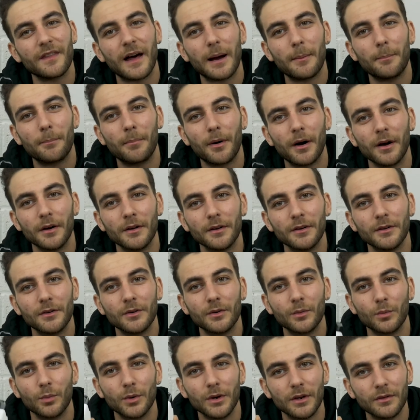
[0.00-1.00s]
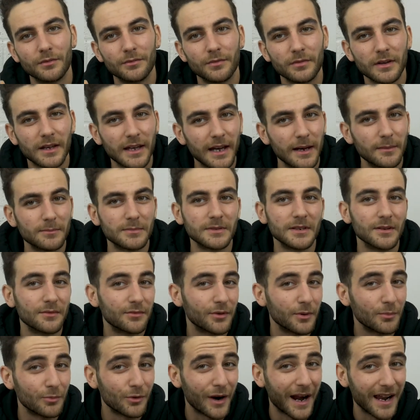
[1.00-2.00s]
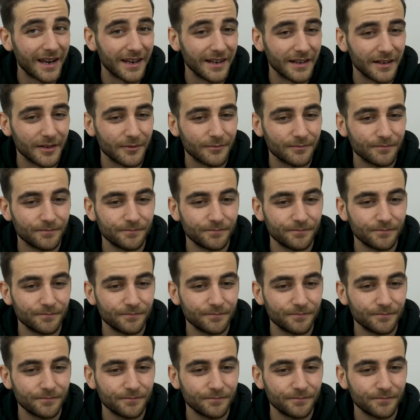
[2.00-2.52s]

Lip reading: that button would have kept it from rattling.